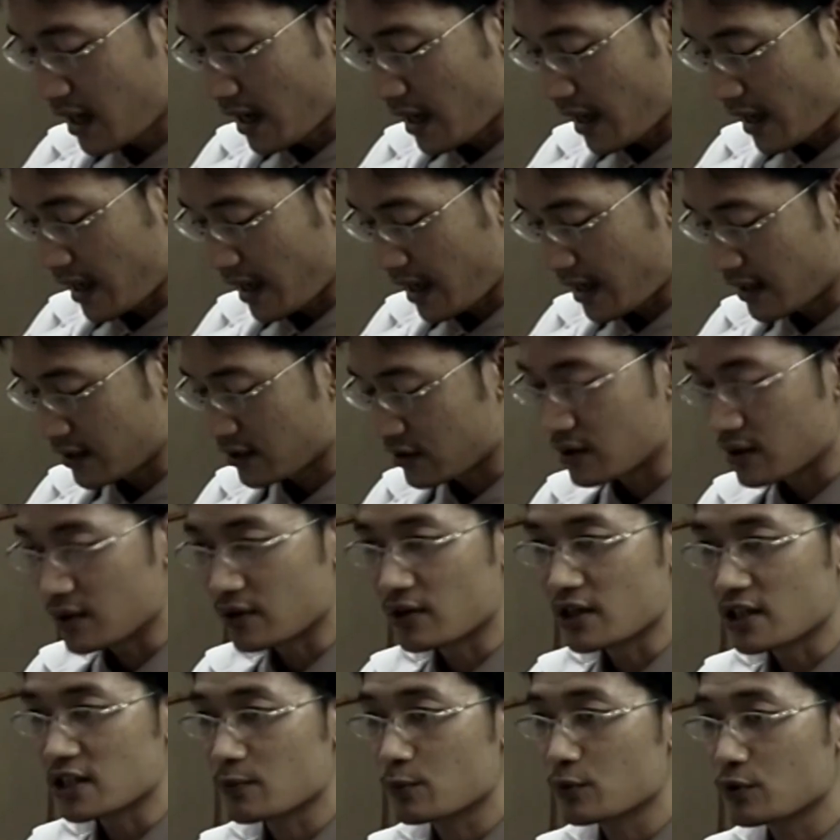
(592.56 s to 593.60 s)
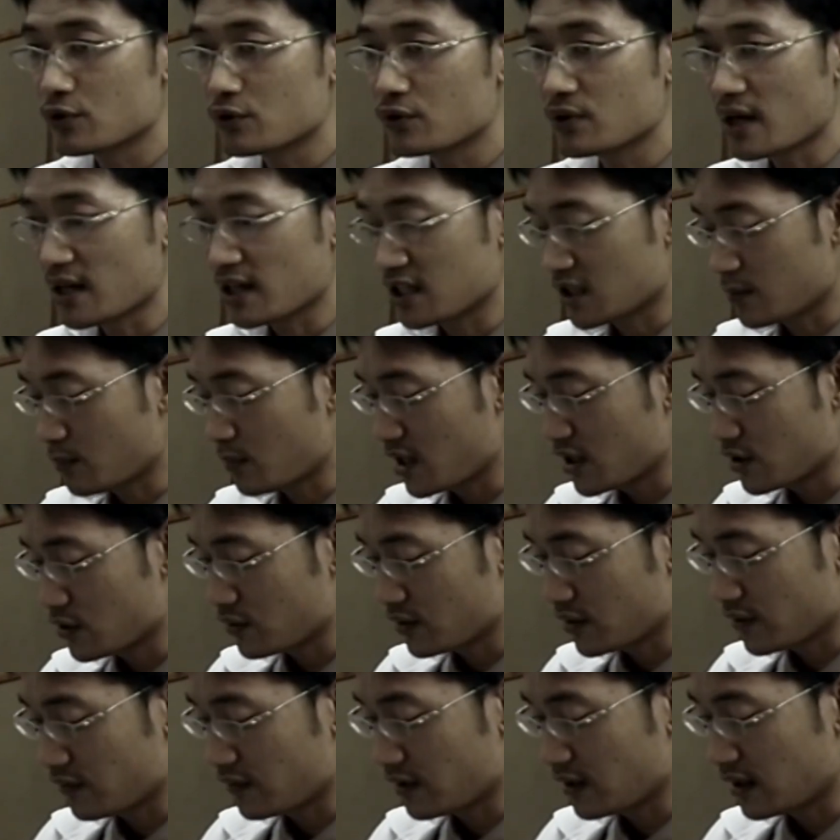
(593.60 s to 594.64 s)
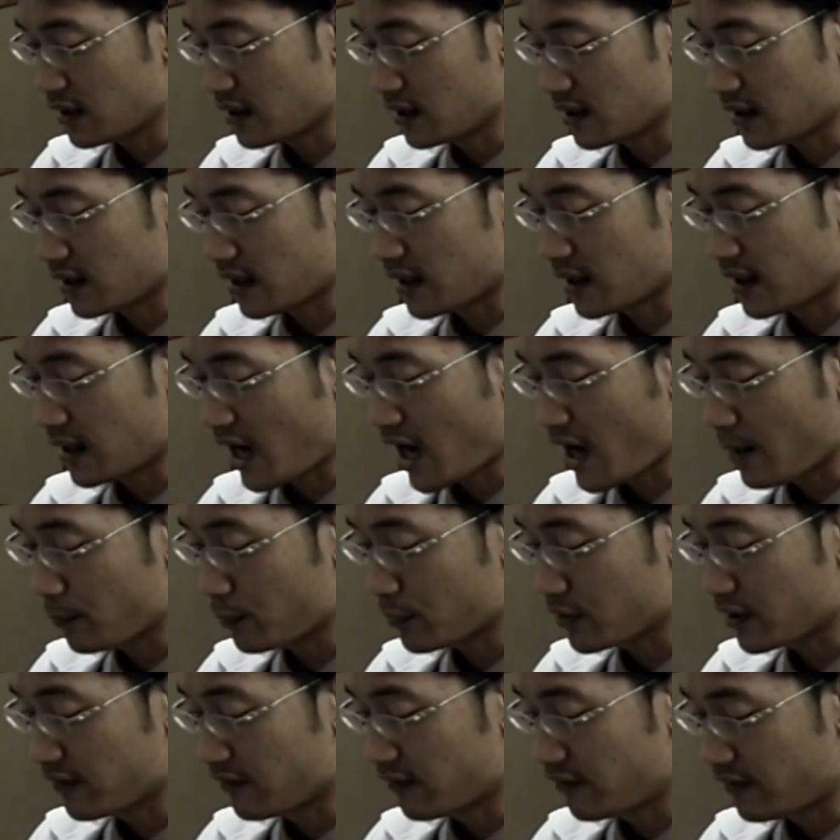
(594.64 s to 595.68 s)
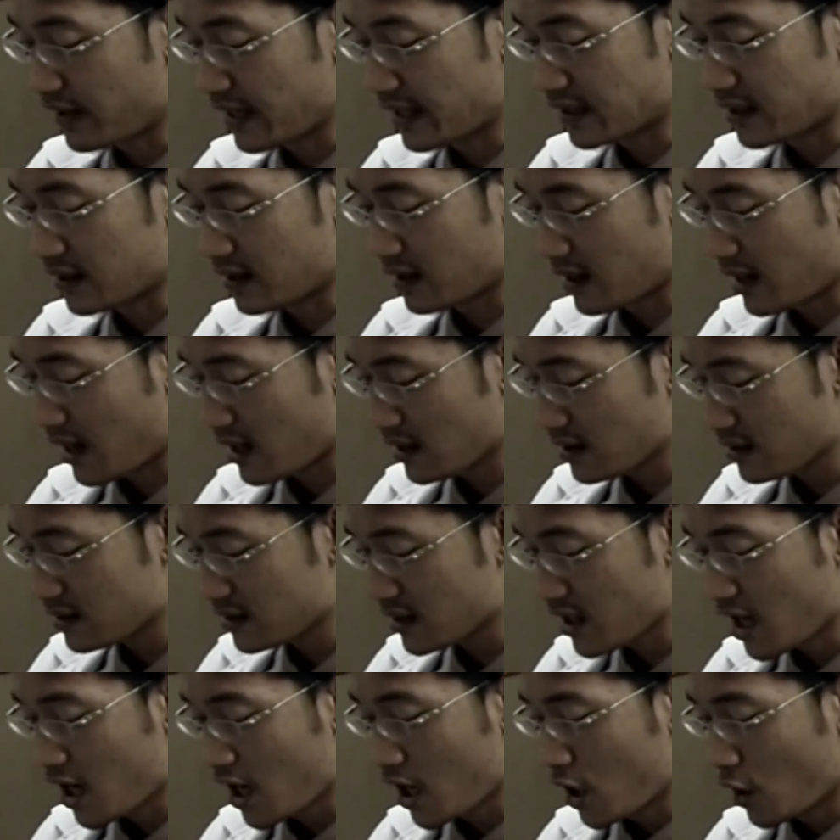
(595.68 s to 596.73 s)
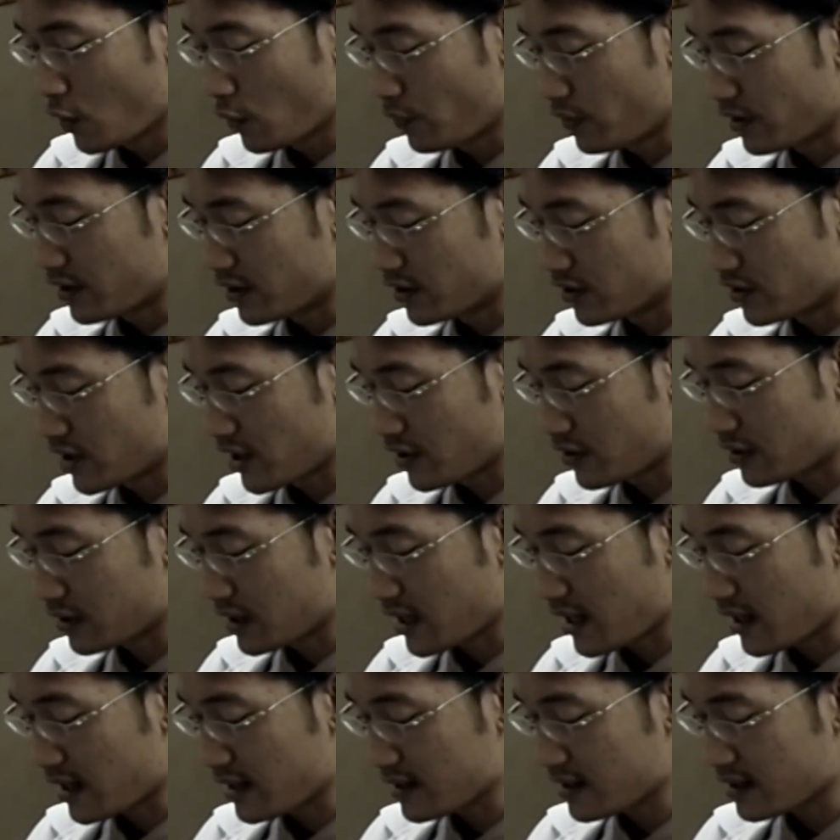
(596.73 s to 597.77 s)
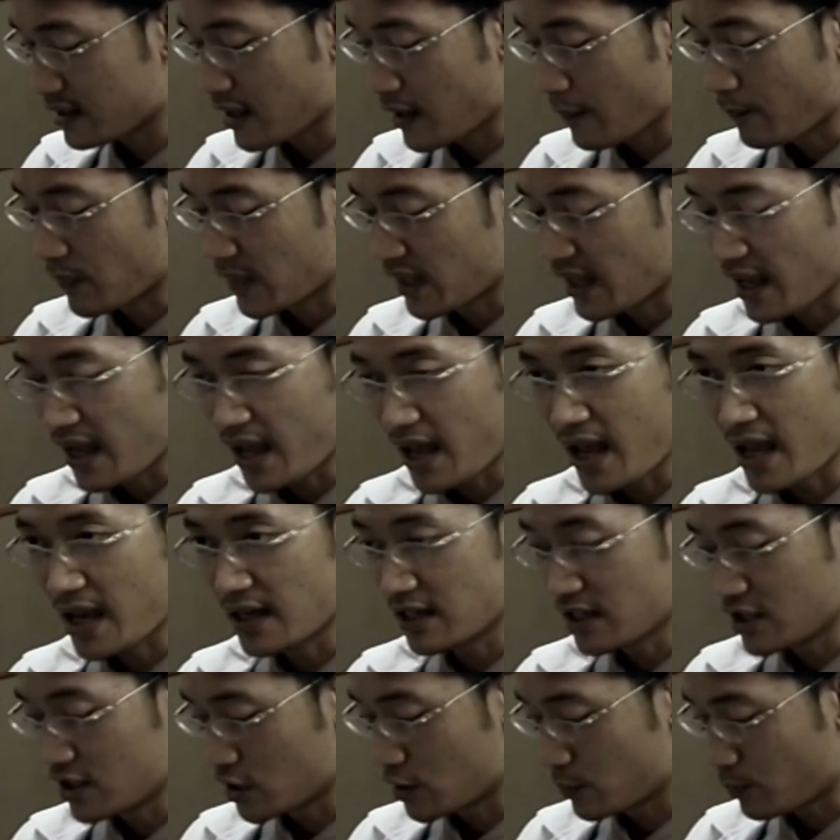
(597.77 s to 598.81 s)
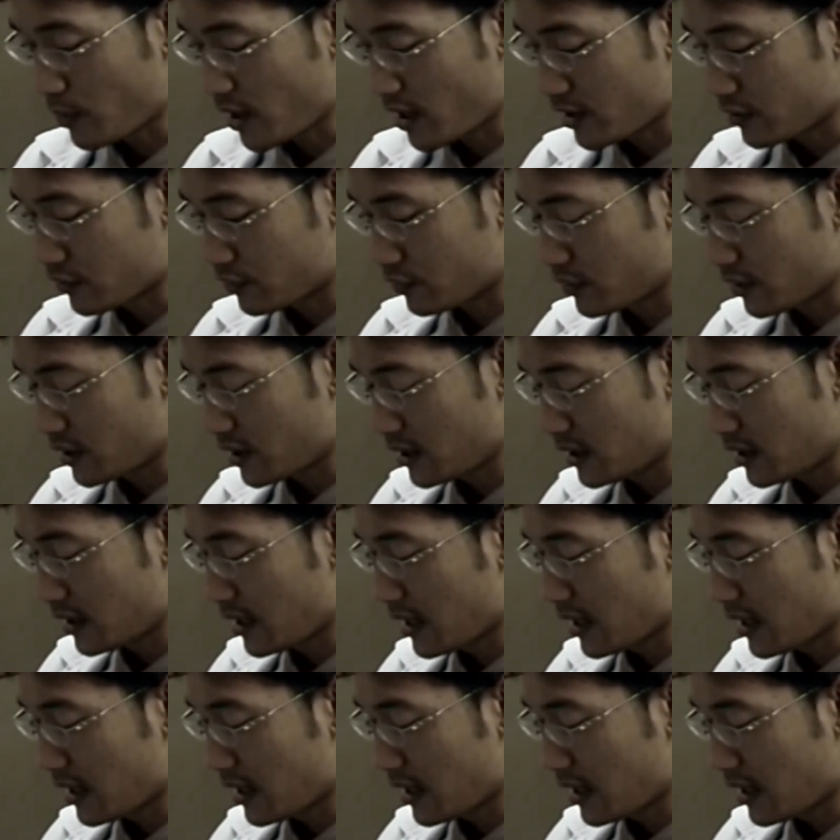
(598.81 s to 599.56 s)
and respiratory examination revealed hyperinflated lungs with generalized and inspiratory